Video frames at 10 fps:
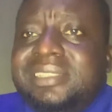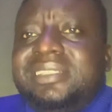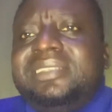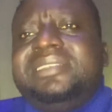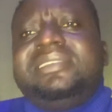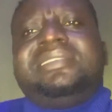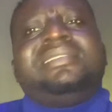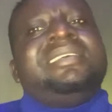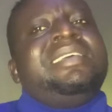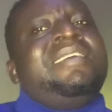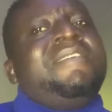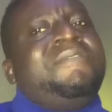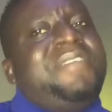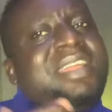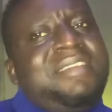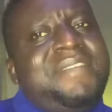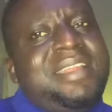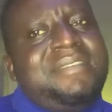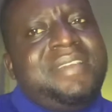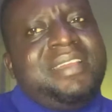it is
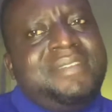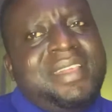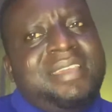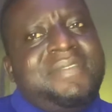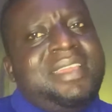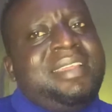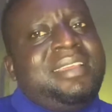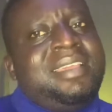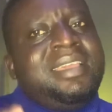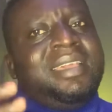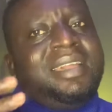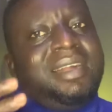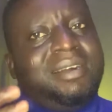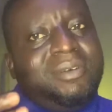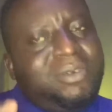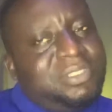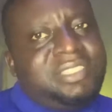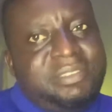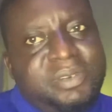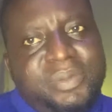very
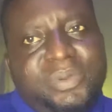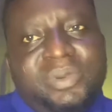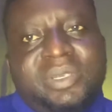considerable.